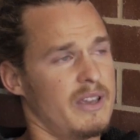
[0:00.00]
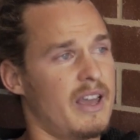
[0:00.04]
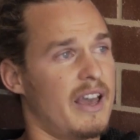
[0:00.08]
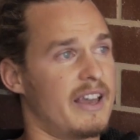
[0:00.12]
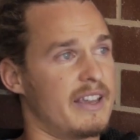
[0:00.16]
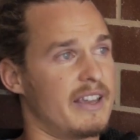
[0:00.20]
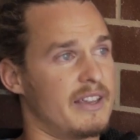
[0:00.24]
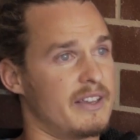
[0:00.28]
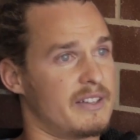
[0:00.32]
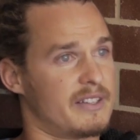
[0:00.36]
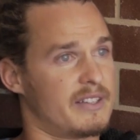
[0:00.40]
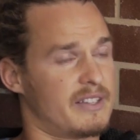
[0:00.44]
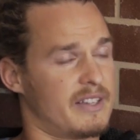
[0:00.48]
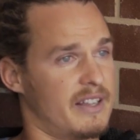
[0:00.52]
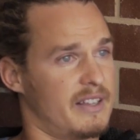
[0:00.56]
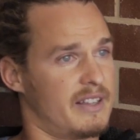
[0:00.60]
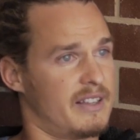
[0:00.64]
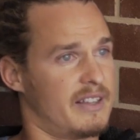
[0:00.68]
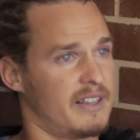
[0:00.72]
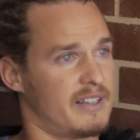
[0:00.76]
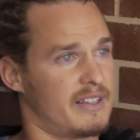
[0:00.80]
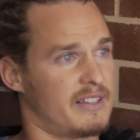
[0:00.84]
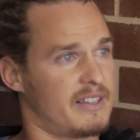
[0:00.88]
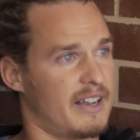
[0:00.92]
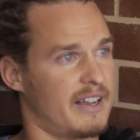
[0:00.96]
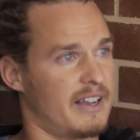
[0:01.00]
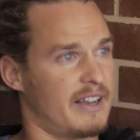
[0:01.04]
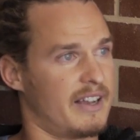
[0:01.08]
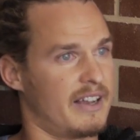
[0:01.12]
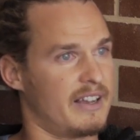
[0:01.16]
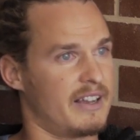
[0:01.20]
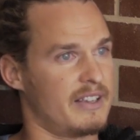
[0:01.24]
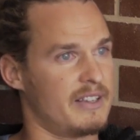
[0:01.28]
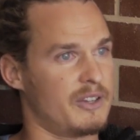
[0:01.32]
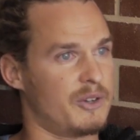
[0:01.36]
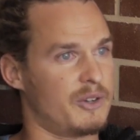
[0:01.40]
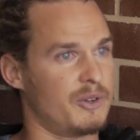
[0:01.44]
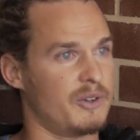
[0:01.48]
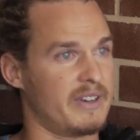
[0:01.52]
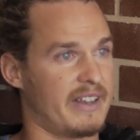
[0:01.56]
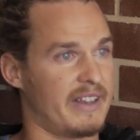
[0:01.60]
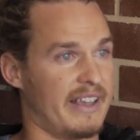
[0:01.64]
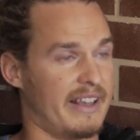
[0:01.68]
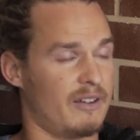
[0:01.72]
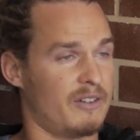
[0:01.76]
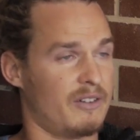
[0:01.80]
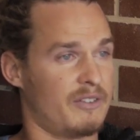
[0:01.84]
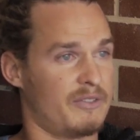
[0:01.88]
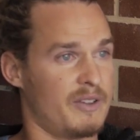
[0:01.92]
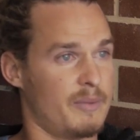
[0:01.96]
you said that you couldn't
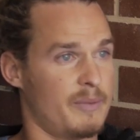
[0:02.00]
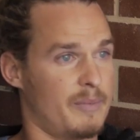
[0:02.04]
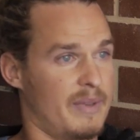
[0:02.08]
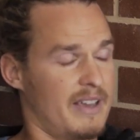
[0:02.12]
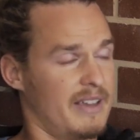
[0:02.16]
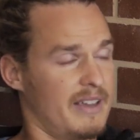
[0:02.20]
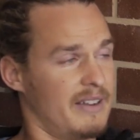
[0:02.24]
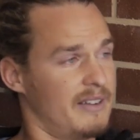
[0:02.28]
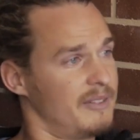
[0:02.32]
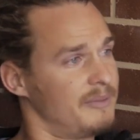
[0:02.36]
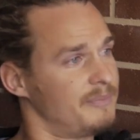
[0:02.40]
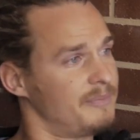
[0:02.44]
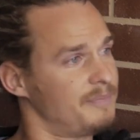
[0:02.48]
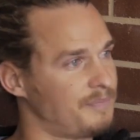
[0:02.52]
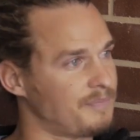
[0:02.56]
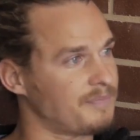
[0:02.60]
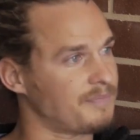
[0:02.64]
get off your bed.